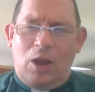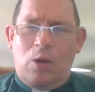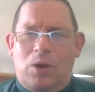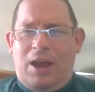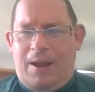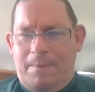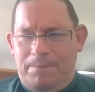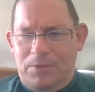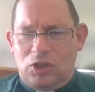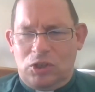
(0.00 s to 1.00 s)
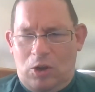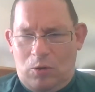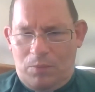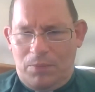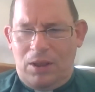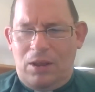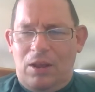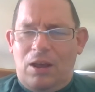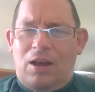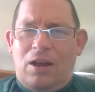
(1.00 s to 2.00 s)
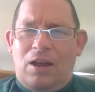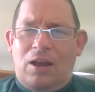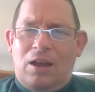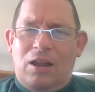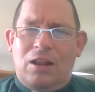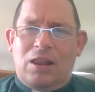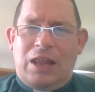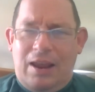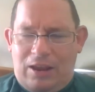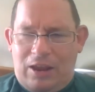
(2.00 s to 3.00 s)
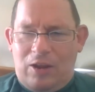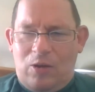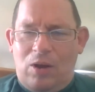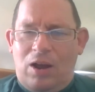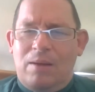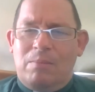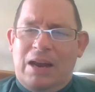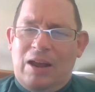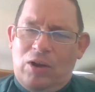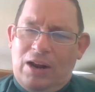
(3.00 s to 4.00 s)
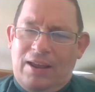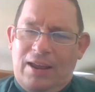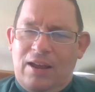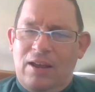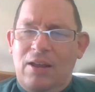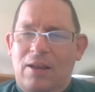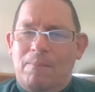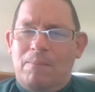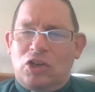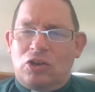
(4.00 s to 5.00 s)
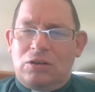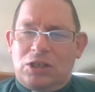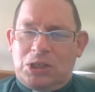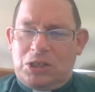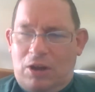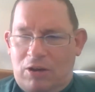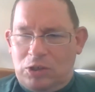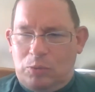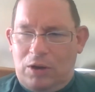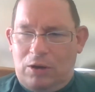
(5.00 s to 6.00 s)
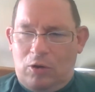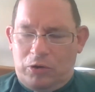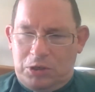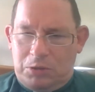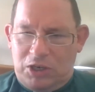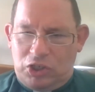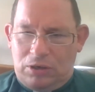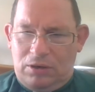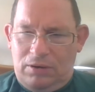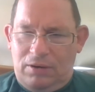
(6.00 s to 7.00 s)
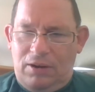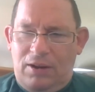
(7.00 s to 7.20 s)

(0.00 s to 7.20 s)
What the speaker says: Okay, so thank you. I'm now clear. Mission starts with God's mission,